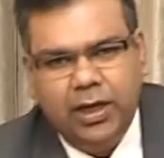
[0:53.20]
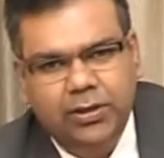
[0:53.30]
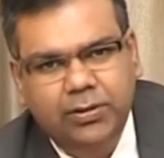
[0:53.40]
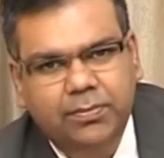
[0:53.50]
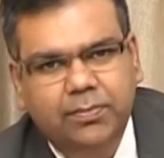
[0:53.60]

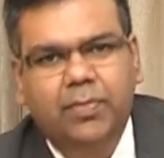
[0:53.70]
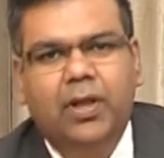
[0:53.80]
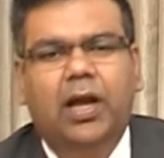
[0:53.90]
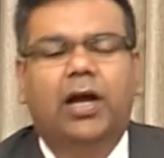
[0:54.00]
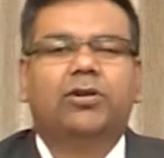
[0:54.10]
Now,
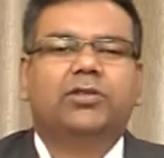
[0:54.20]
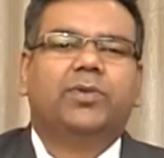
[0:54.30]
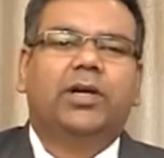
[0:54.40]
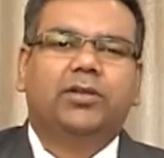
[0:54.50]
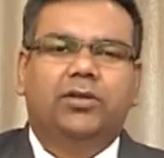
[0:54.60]
how does
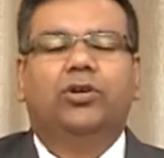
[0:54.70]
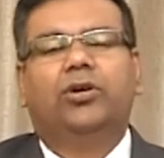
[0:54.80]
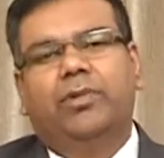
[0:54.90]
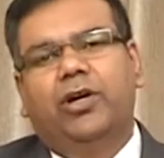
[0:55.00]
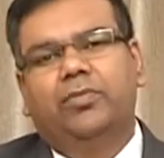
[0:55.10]
one
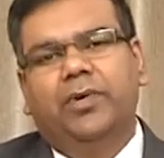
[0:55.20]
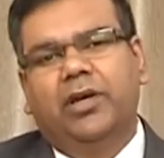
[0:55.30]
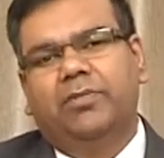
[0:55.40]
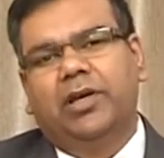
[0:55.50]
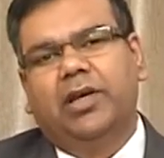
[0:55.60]
go about
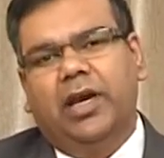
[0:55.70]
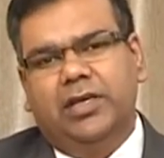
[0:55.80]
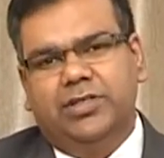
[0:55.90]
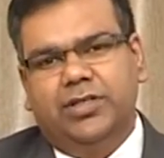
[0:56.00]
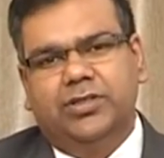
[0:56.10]
becoming an
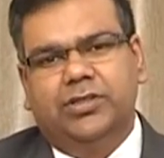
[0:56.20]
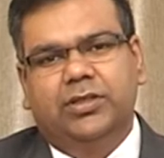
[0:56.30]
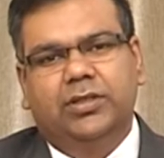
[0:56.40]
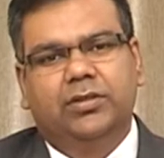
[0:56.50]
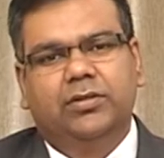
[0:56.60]
eye surgeon?
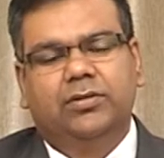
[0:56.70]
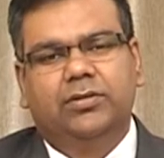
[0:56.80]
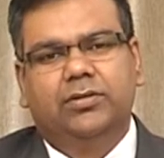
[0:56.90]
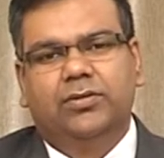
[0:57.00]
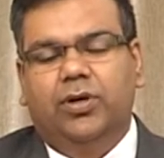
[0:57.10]

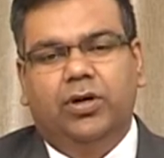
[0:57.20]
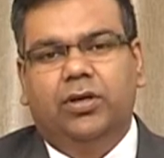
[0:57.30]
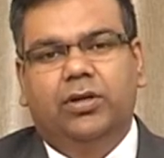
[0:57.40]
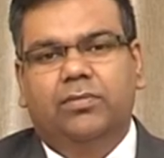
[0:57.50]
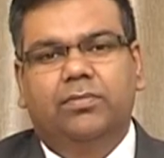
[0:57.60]

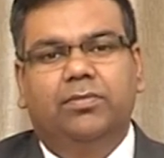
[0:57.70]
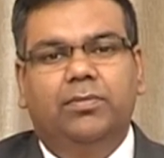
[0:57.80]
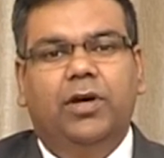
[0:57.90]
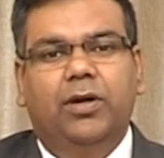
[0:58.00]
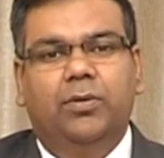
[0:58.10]
Or
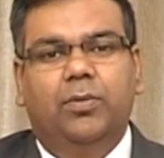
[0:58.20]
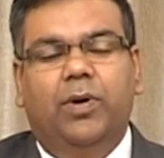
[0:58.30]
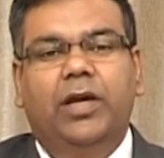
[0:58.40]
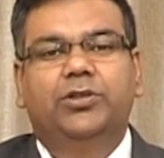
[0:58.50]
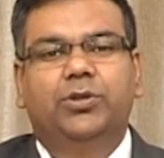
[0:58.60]

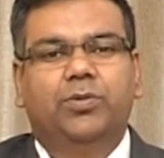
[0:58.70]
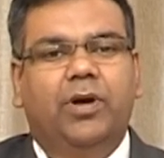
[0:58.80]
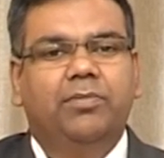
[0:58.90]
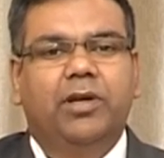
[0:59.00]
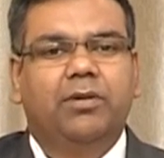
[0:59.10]
why should
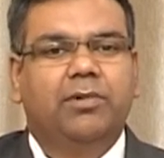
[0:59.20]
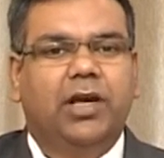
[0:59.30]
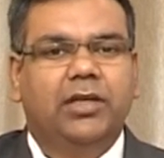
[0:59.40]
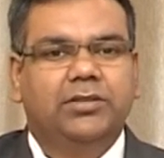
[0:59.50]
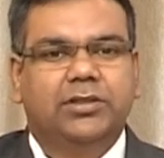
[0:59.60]
one become
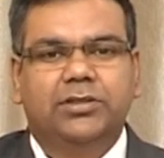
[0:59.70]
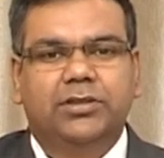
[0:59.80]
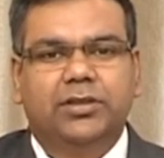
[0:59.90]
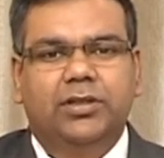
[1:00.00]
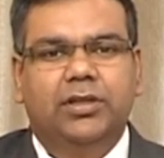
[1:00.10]
an eye surgeon?